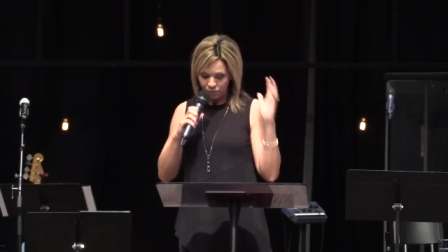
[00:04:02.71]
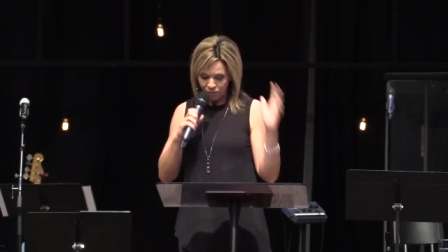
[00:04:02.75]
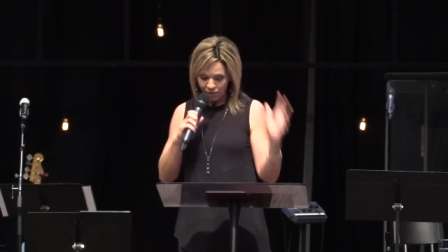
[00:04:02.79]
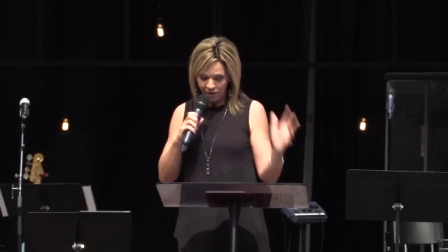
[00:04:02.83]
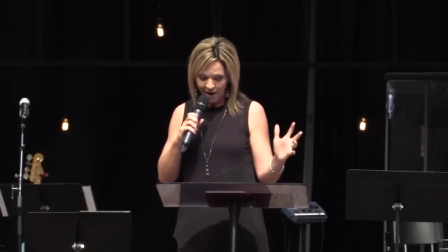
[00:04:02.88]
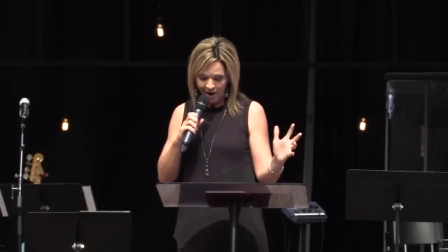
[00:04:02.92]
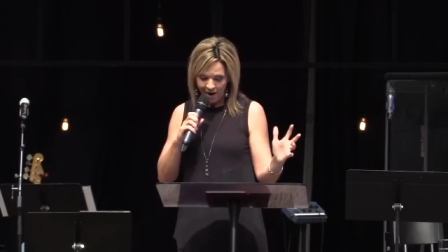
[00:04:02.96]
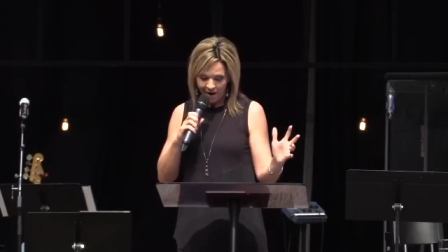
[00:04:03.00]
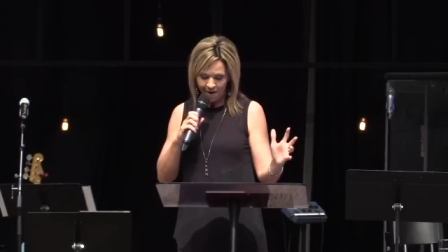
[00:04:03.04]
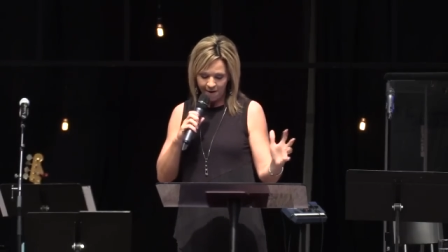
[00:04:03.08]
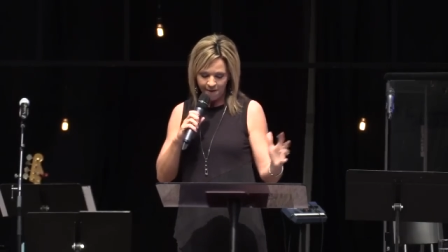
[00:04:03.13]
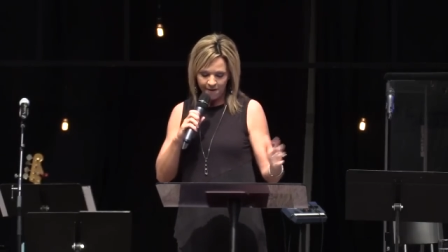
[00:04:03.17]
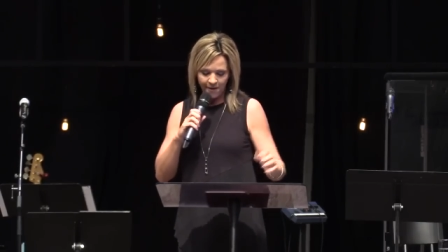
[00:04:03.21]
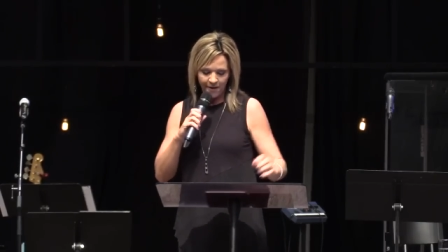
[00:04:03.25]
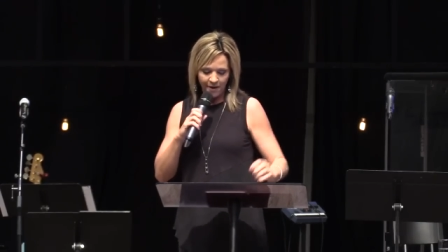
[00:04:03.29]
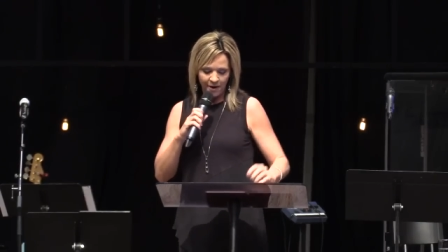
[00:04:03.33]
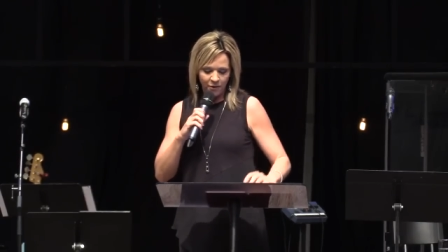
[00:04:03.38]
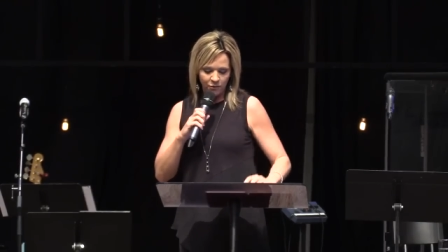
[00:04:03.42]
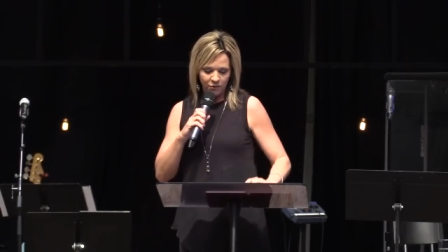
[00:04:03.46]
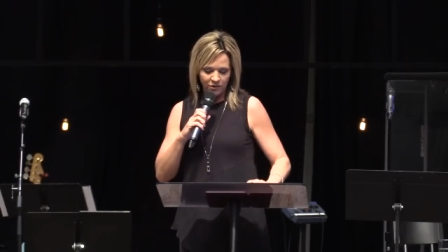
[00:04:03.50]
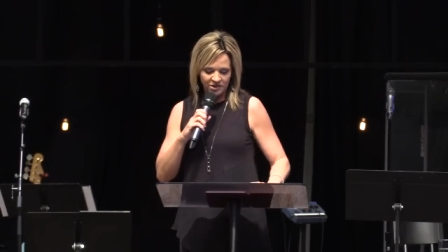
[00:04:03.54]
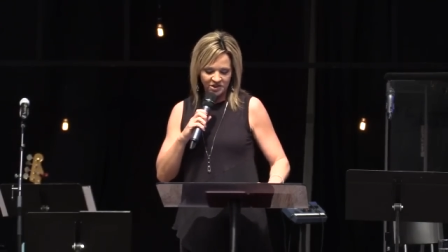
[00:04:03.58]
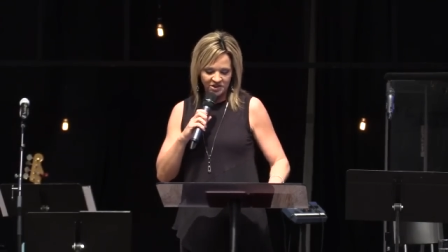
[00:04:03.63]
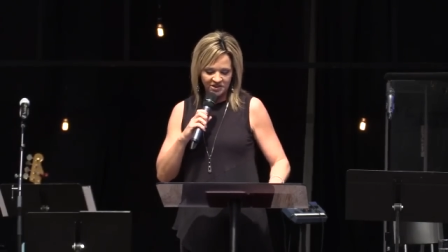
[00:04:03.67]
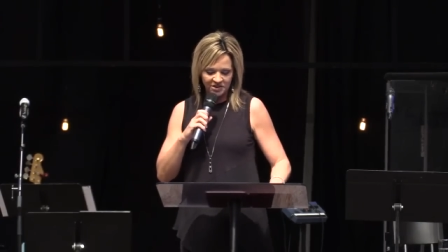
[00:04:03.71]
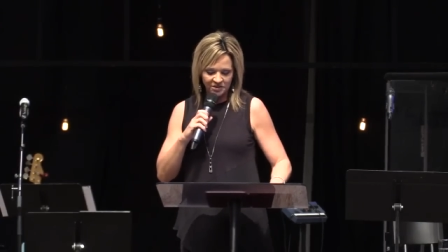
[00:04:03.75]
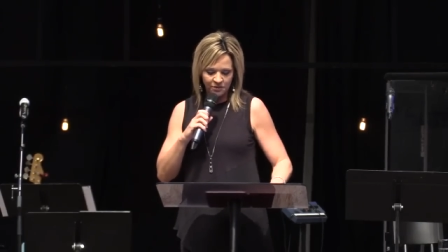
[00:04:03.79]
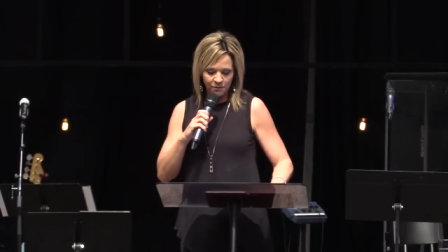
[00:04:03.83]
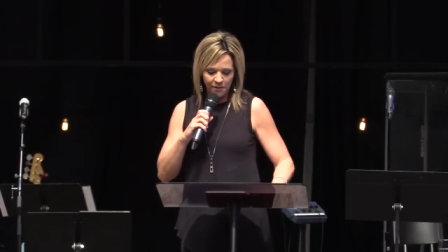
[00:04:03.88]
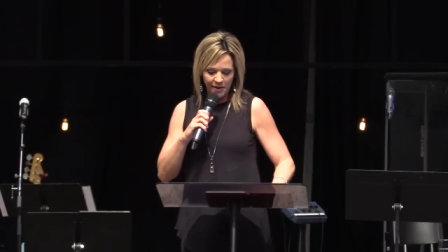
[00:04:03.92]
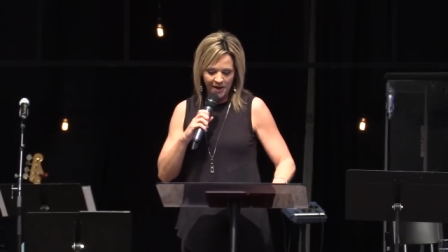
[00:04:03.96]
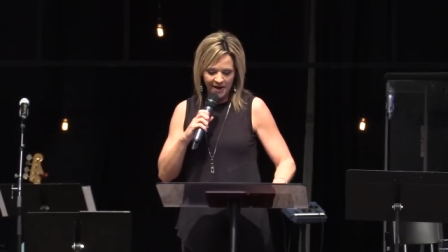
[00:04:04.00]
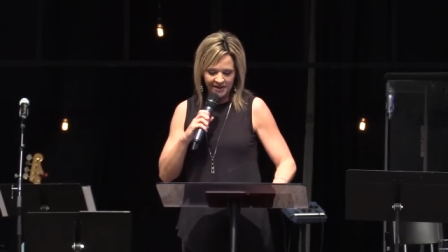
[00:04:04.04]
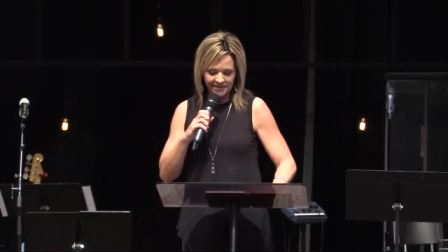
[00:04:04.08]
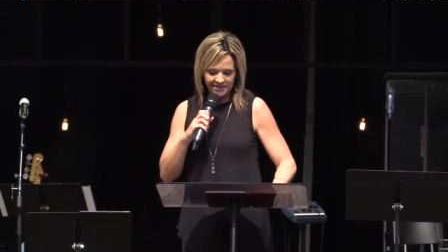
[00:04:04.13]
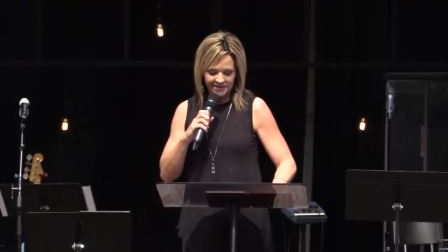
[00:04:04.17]
prayer, which is
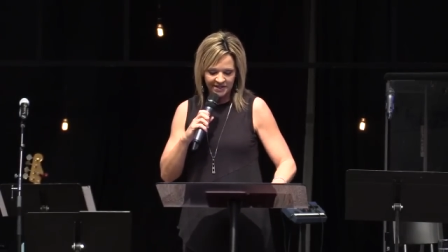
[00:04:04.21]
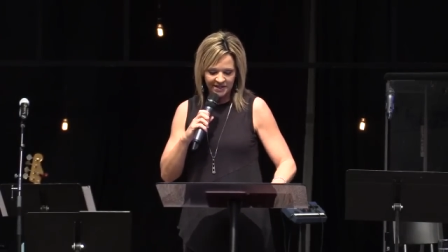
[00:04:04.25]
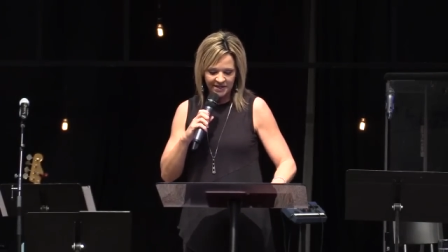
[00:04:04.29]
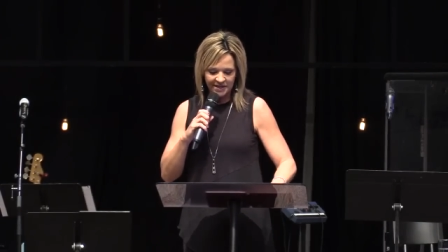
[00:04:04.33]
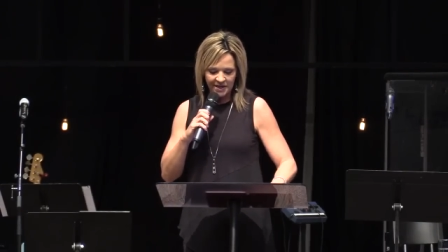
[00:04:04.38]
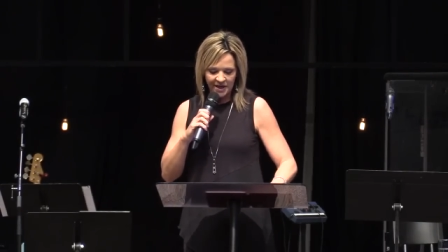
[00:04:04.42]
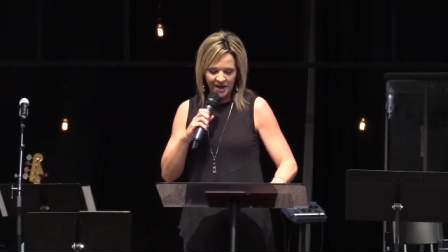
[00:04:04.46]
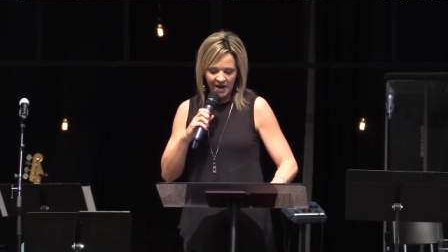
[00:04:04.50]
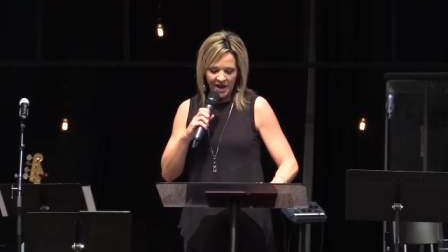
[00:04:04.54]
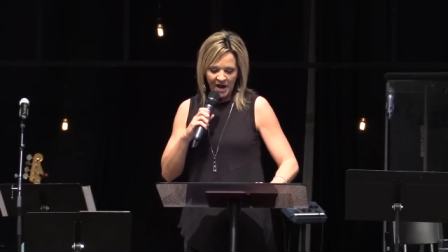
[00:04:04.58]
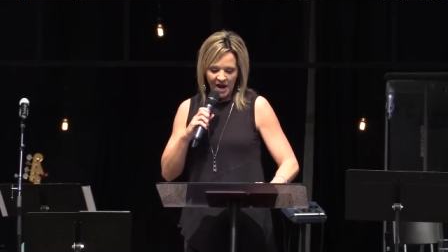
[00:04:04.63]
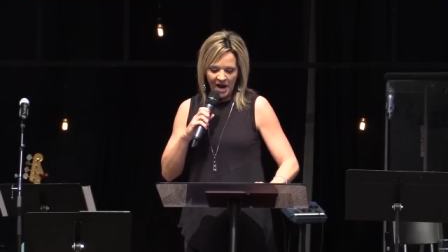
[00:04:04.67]
amazing.